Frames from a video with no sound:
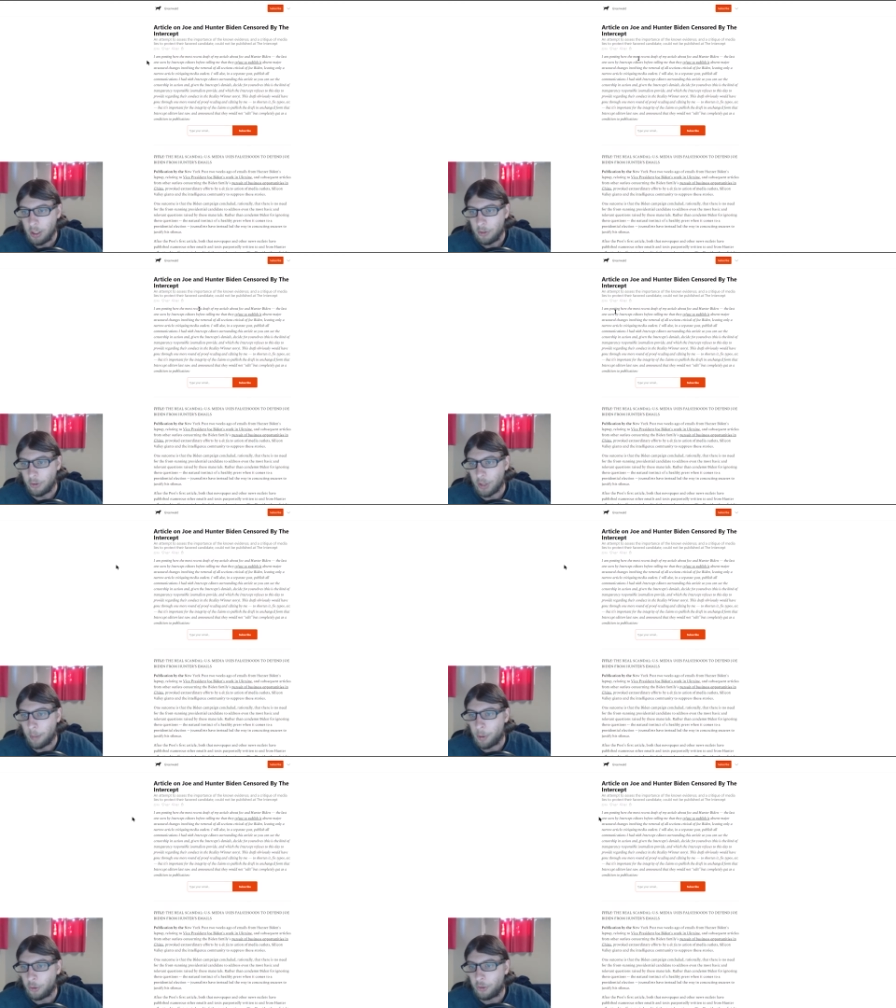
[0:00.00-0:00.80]
It says, I
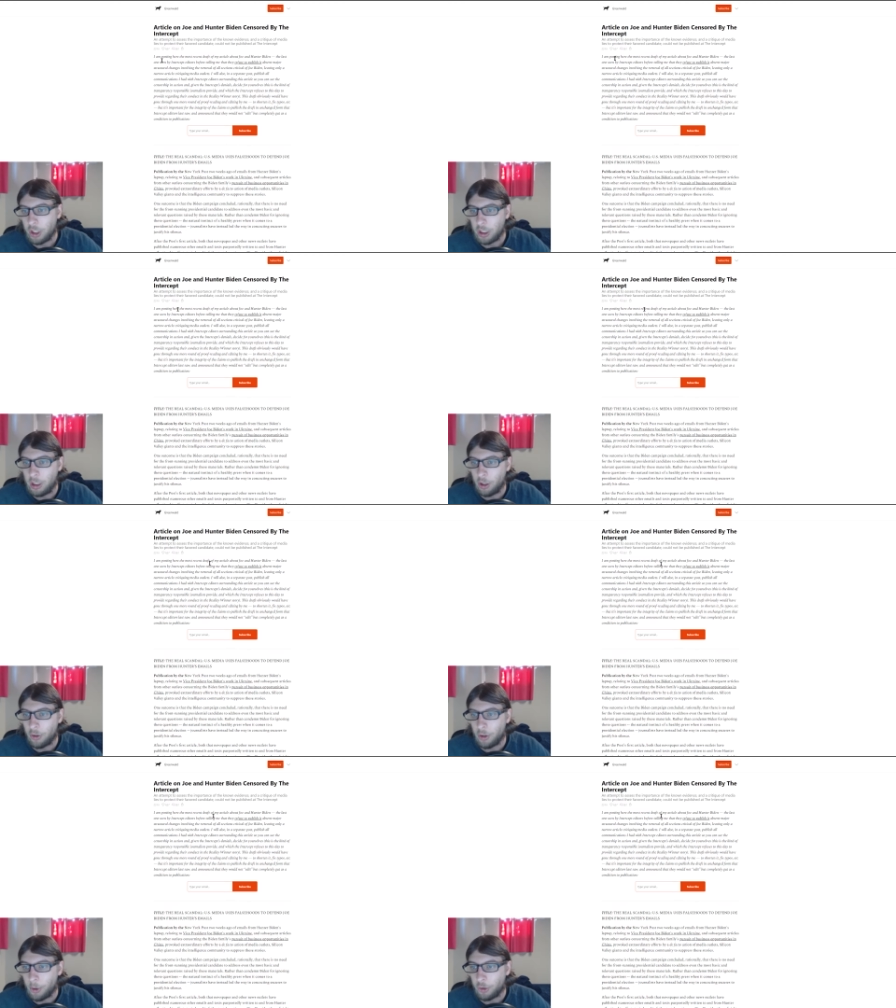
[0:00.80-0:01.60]
am posting
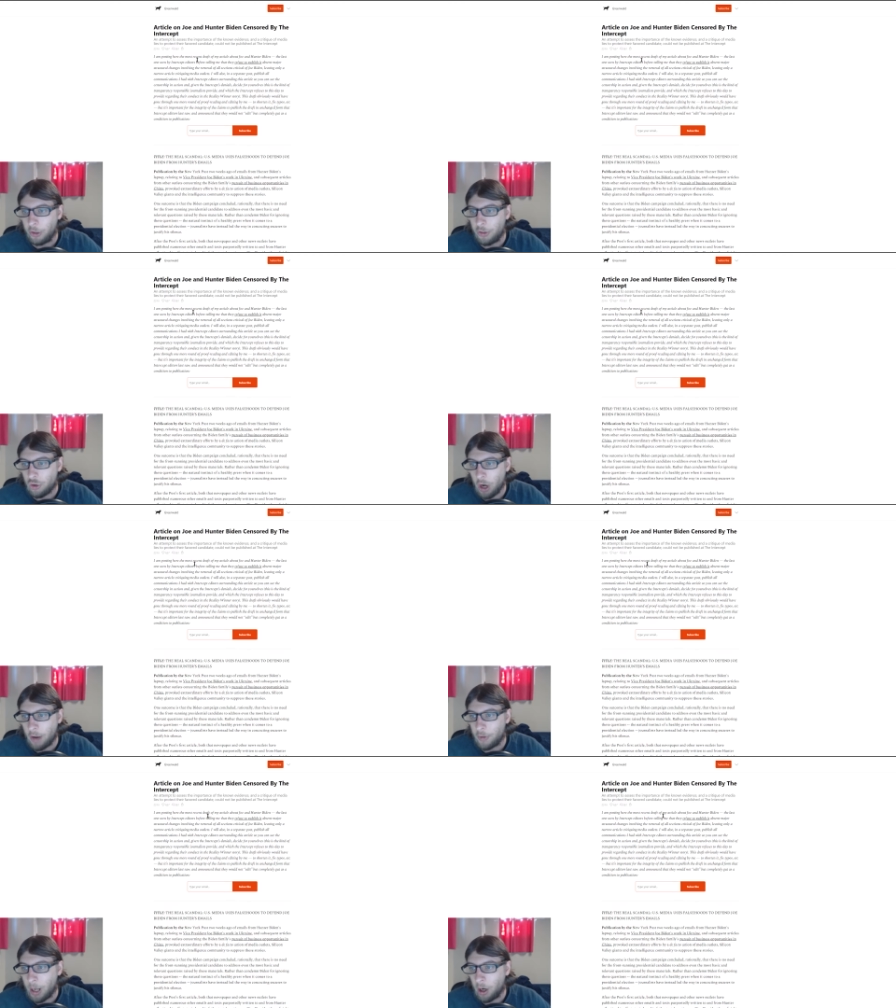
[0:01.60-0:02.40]
here the most recent
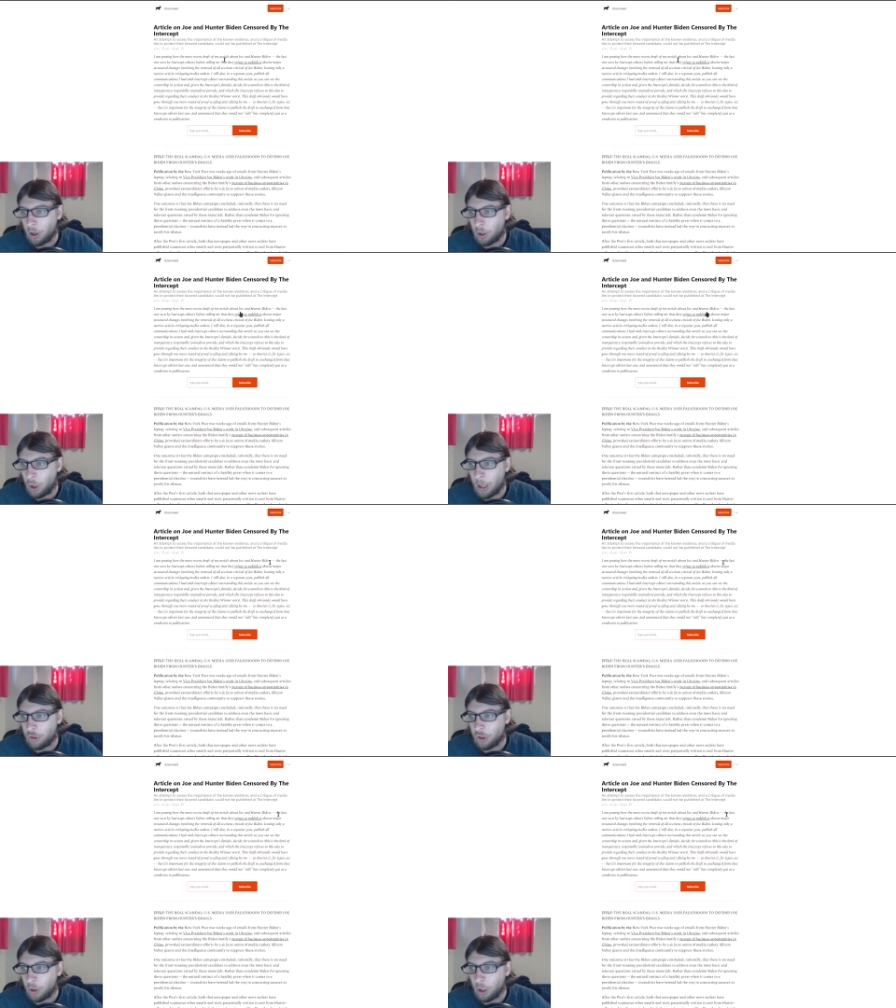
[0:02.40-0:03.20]
draft of my article
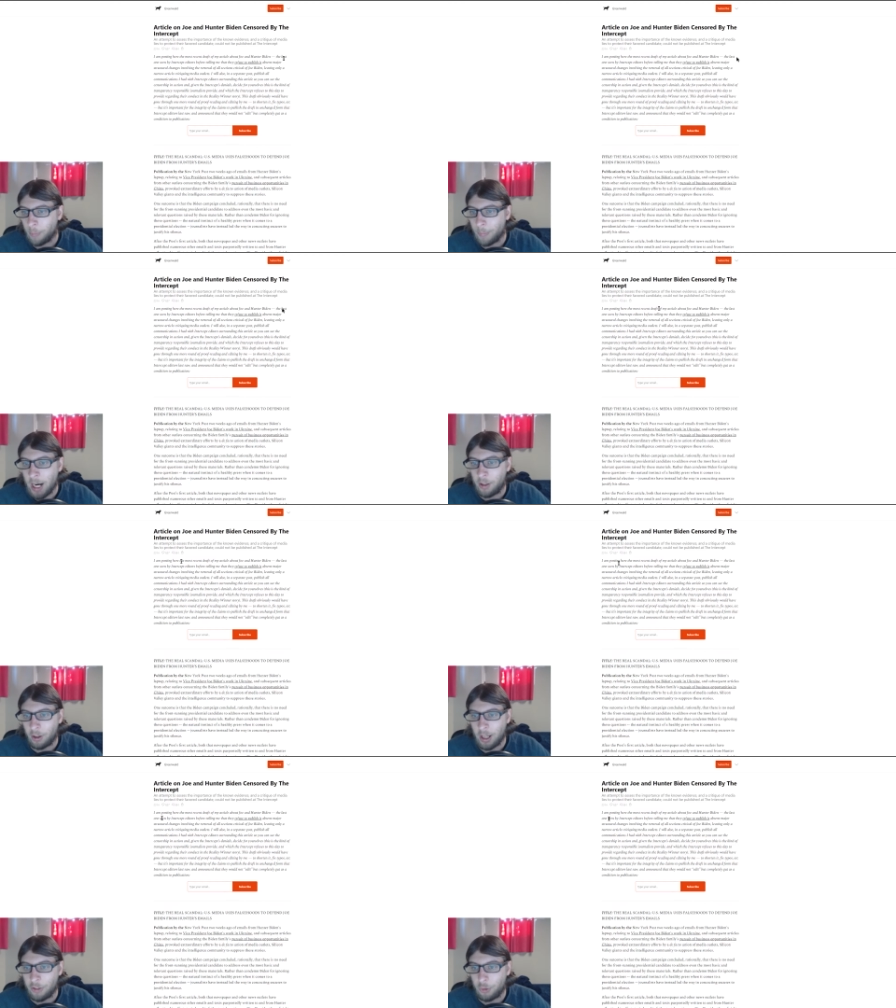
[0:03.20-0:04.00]
about Joe and Hunter Biden,
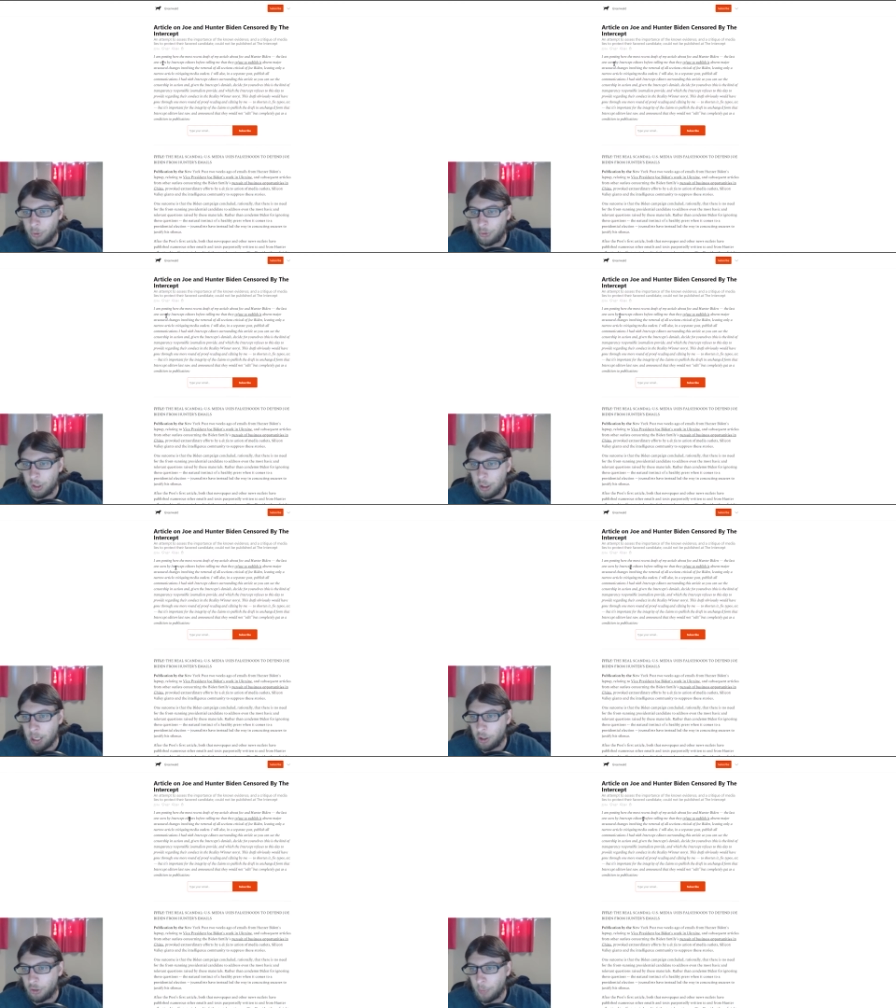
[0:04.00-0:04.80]
the last one seen
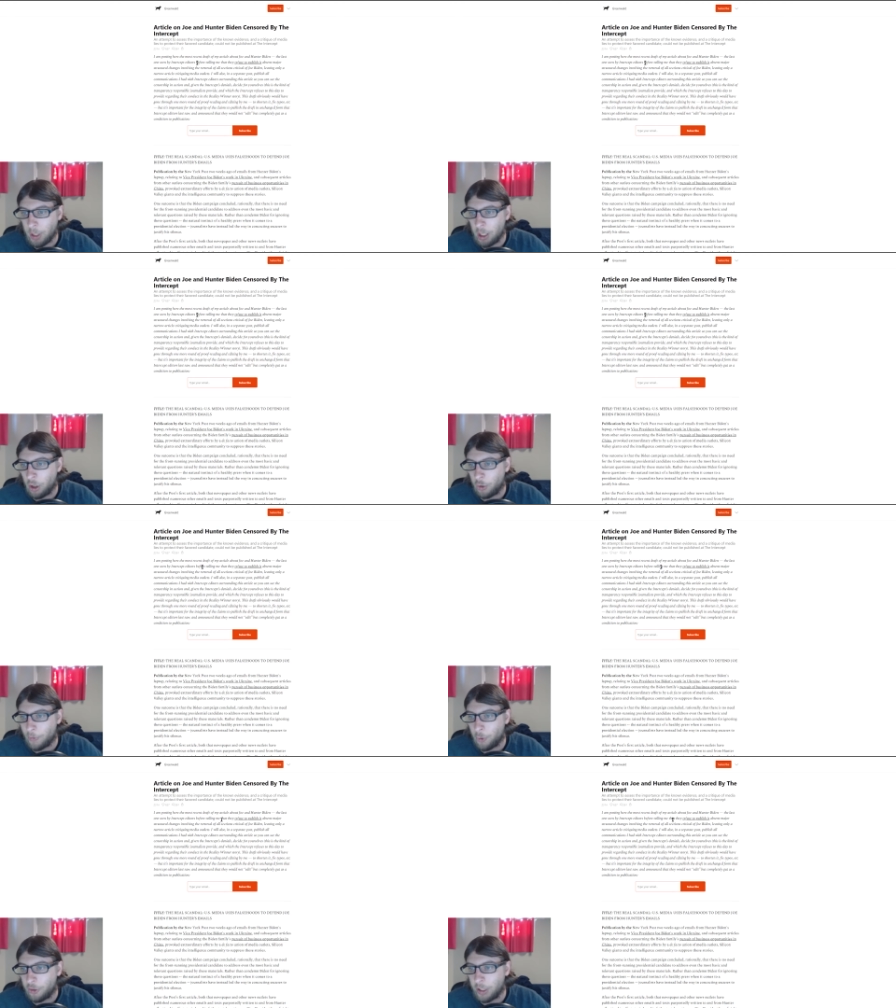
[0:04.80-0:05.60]
by Intercept editors
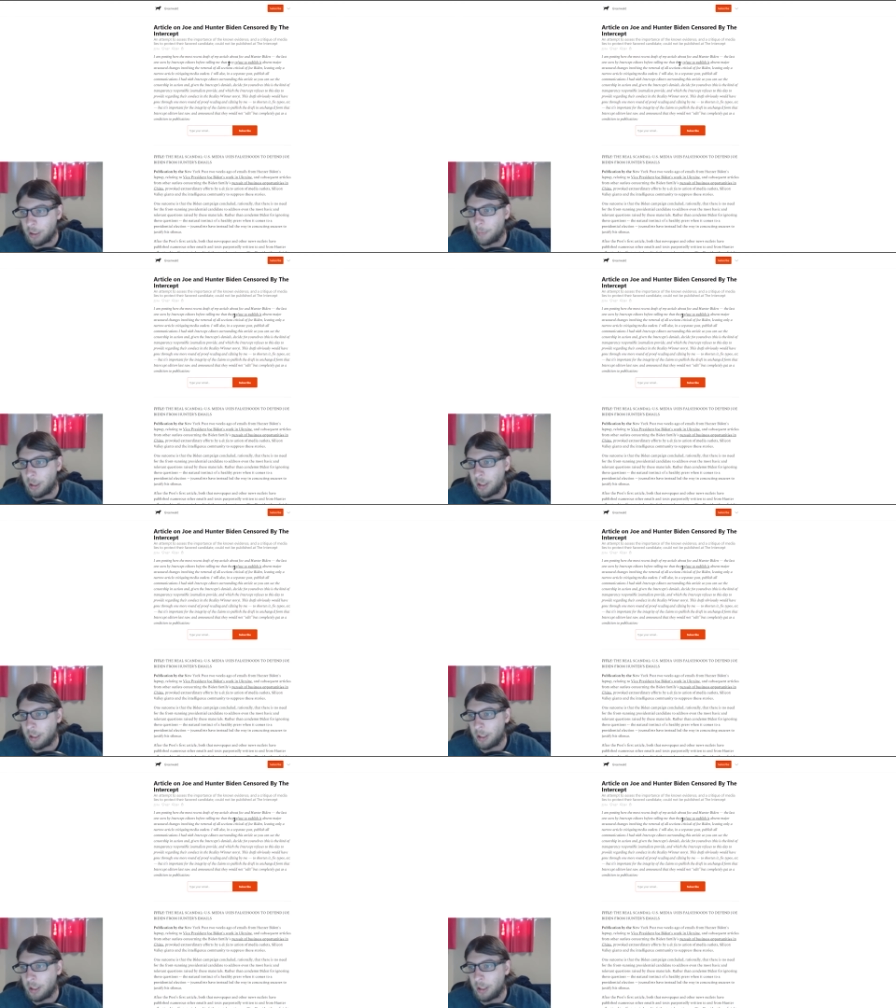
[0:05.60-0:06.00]
before telling me